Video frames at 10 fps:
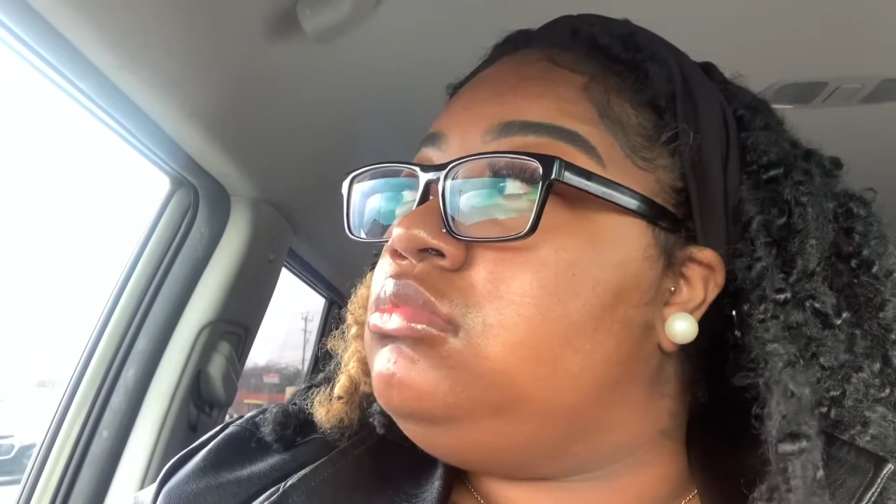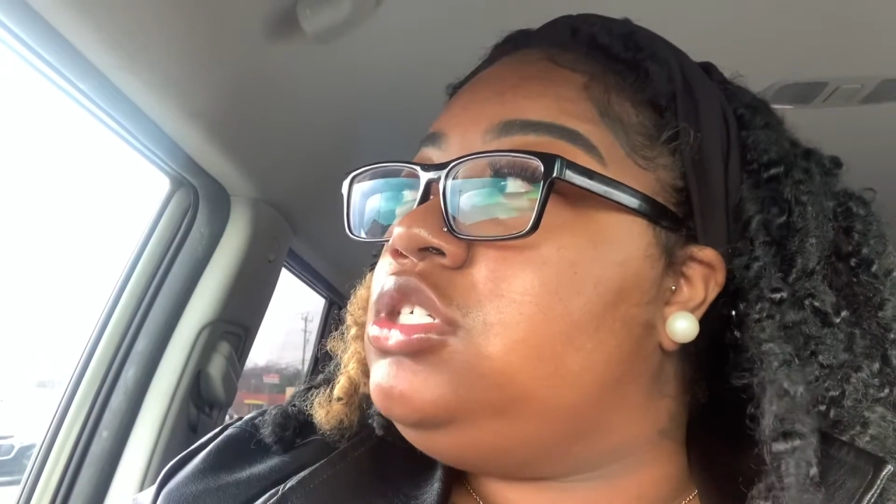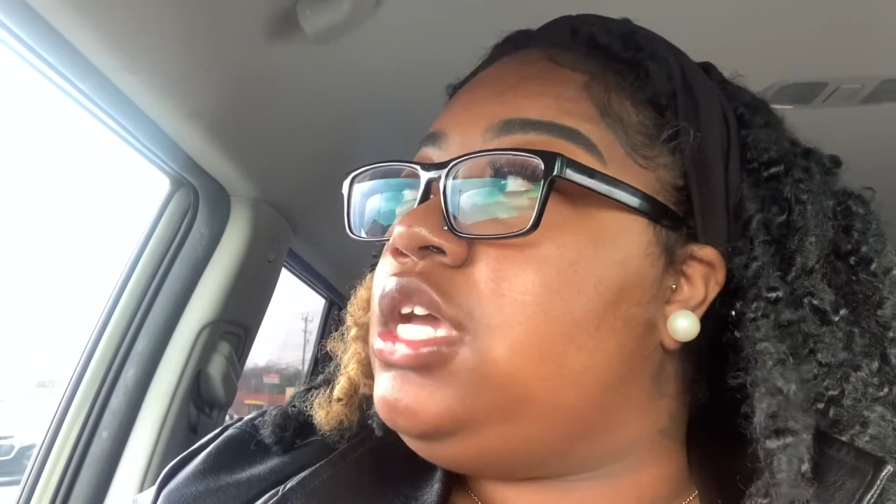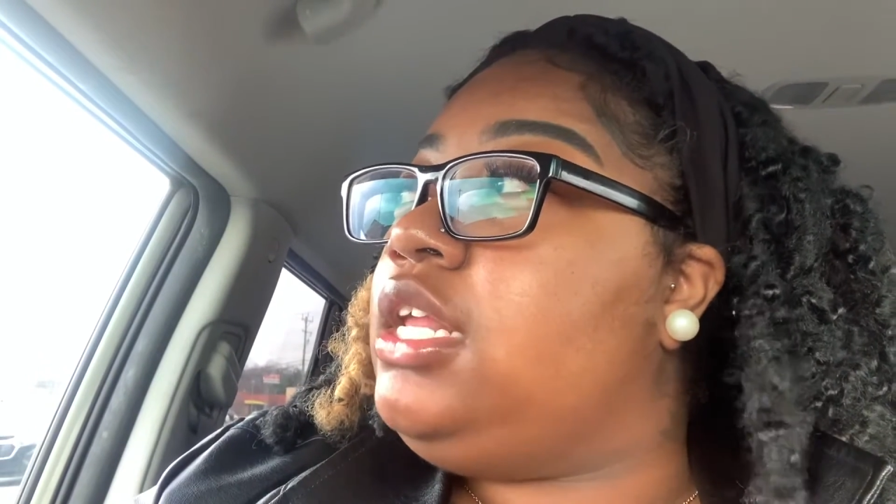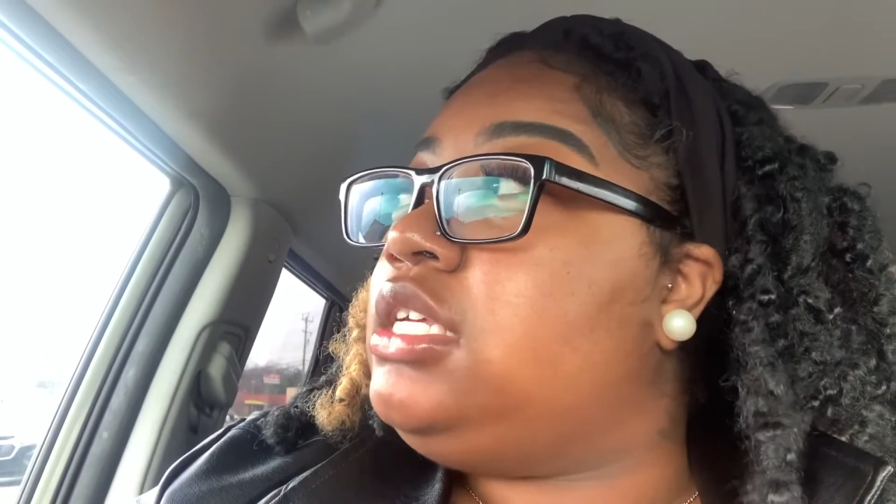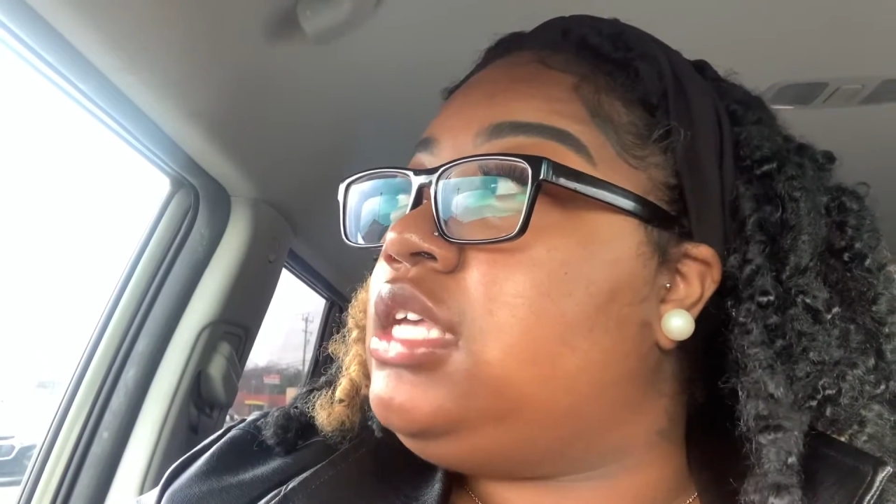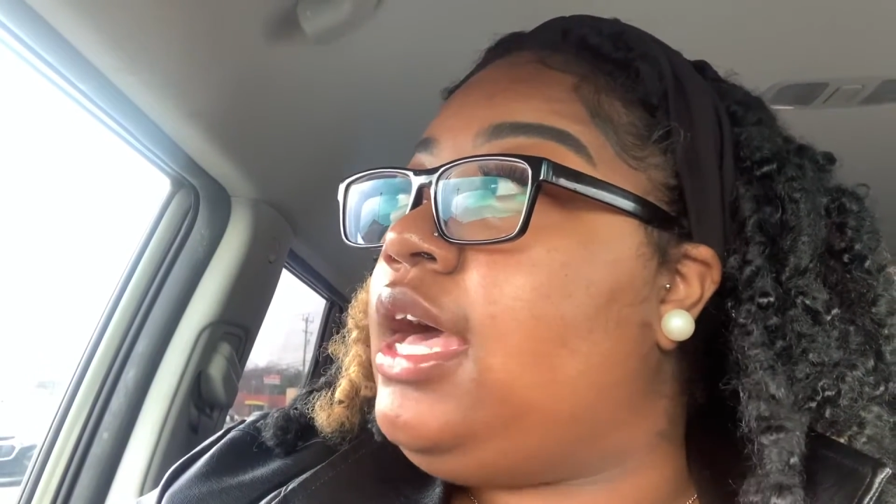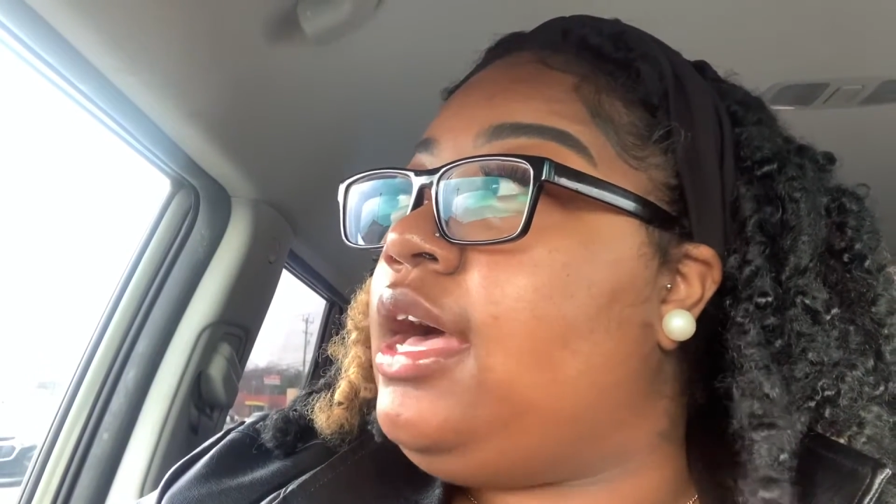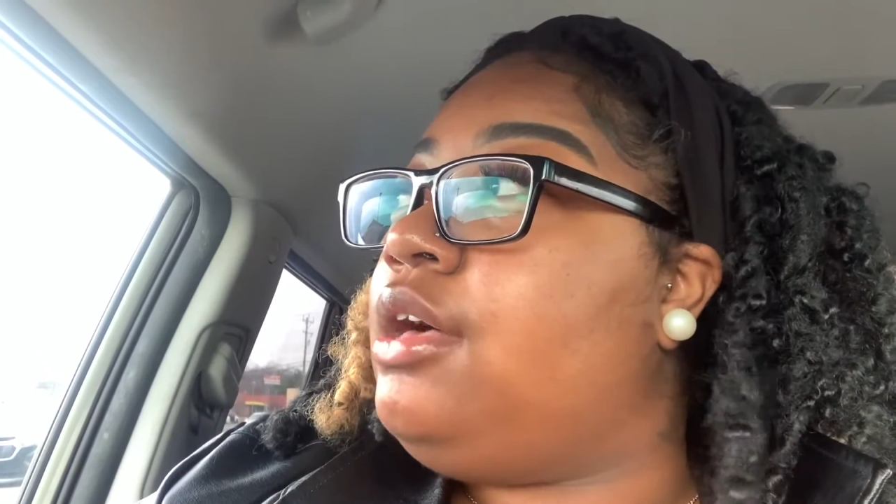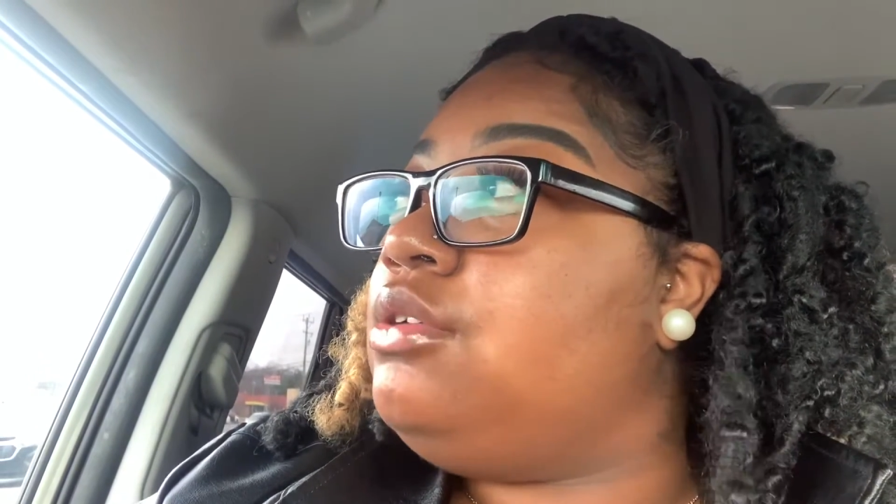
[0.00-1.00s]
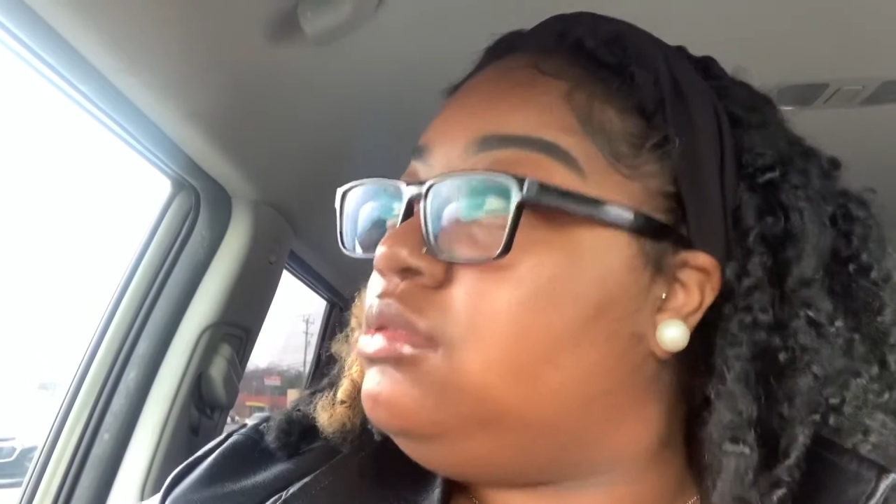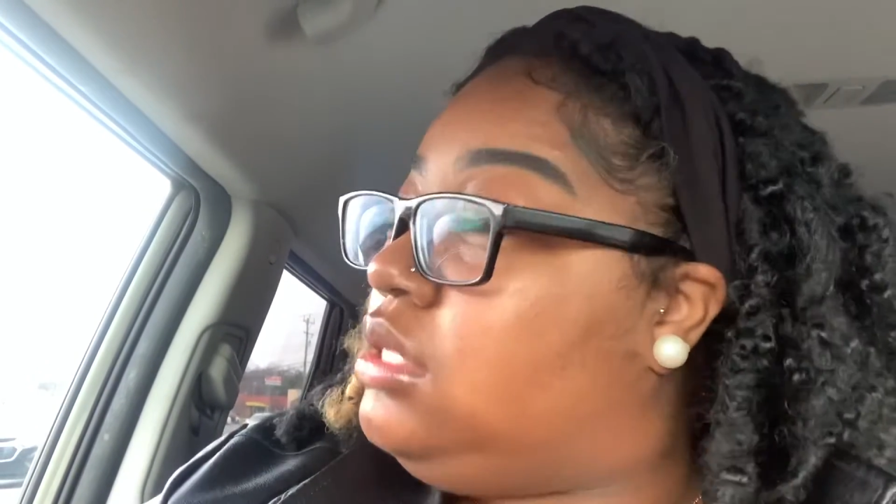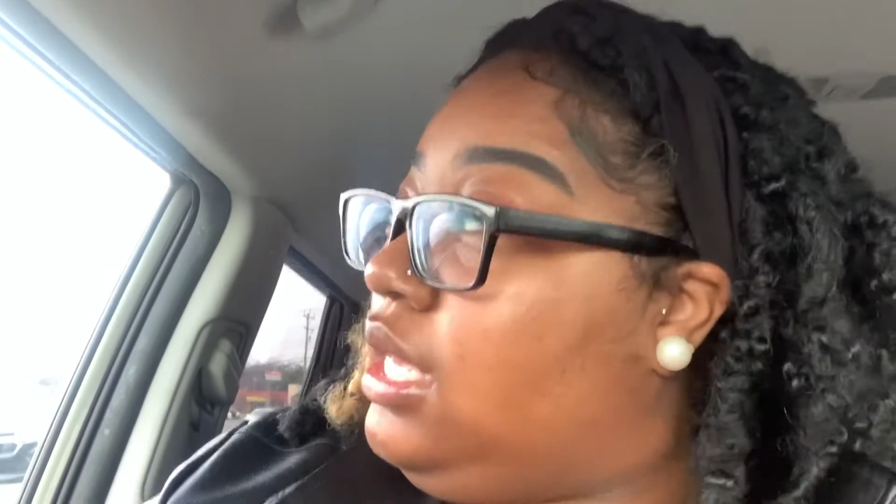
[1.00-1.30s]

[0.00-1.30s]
Jada's house